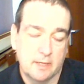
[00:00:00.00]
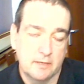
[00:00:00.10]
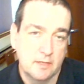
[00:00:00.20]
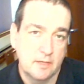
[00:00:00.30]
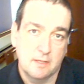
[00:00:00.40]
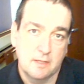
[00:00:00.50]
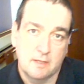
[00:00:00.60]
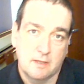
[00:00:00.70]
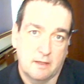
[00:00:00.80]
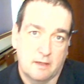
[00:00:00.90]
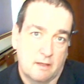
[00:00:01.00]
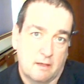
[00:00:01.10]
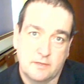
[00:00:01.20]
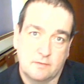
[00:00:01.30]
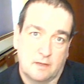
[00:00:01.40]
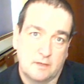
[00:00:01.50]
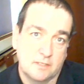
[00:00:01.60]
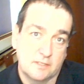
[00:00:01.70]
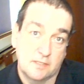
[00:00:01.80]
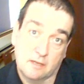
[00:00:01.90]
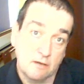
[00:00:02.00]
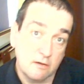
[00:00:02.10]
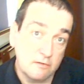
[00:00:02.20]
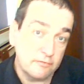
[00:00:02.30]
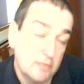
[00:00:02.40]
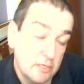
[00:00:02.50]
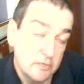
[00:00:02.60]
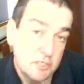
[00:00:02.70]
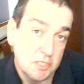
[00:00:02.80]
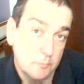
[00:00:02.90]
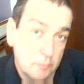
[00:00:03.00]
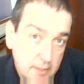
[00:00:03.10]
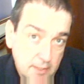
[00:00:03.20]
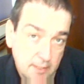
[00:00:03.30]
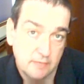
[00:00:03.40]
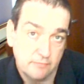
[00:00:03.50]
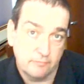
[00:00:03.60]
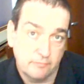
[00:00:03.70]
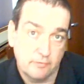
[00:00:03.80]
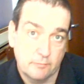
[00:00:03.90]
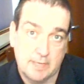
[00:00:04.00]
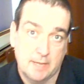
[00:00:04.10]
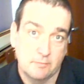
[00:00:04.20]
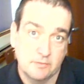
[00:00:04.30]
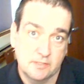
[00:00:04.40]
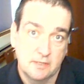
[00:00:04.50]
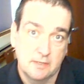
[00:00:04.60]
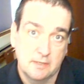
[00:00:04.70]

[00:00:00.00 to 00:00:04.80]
And I, I, I just thank God for YouTube really for being able to